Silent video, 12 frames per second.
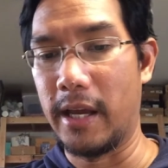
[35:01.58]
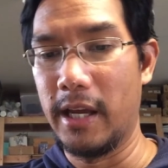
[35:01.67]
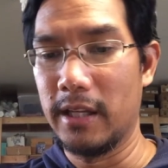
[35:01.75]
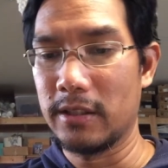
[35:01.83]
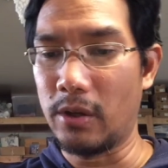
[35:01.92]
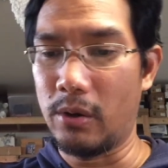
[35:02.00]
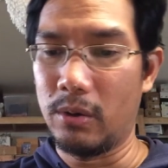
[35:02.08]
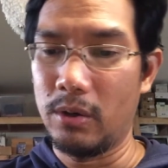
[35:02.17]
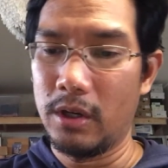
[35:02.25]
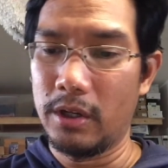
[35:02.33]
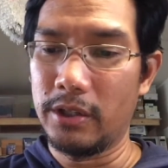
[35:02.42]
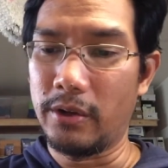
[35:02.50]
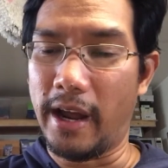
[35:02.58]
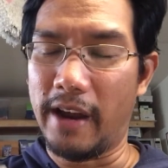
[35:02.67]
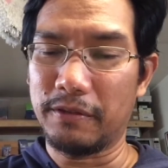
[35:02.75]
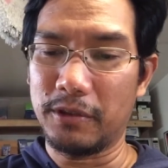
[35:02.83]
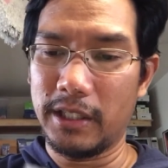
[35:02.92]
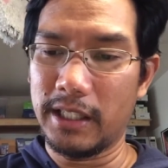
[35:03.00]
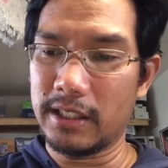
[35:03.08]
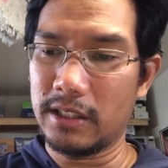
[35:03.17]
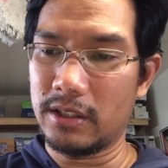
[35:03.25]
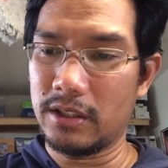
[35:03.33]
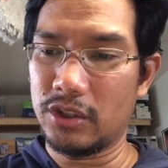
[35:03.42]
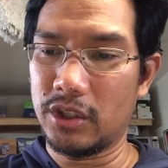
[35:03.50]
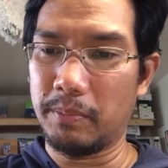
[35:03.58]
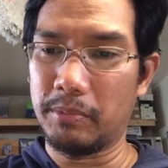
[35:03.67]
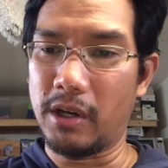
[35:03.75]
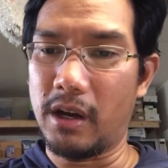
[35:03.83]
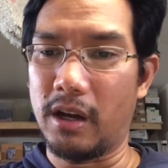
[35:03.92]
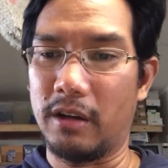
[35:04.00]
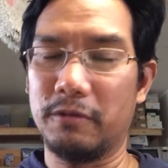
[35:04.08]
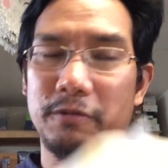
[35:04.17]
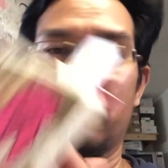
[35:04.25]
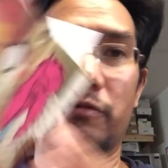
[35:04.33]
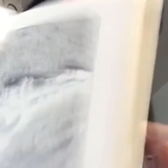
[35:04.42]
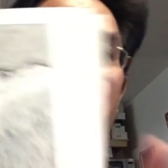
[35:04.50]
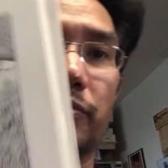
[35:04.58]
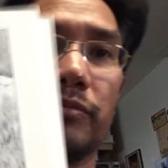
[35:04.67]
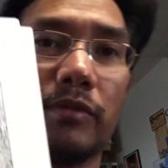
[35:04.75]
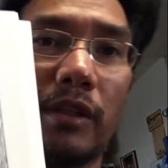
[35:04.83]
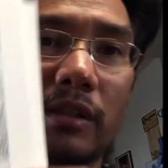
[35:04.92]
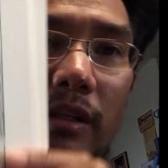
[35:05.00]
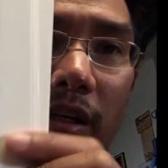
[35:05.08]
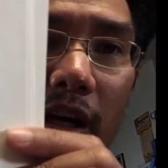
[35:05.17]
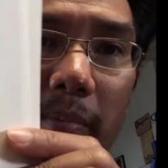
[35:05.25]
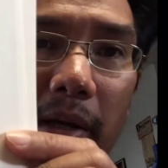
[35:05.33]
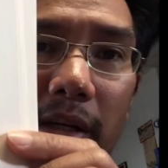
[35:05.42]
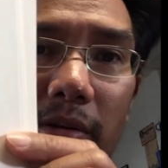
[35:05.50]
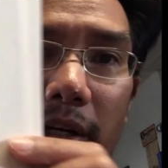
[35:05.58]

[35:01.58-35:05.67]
So, you know, after he gets shipped off in the comic, right?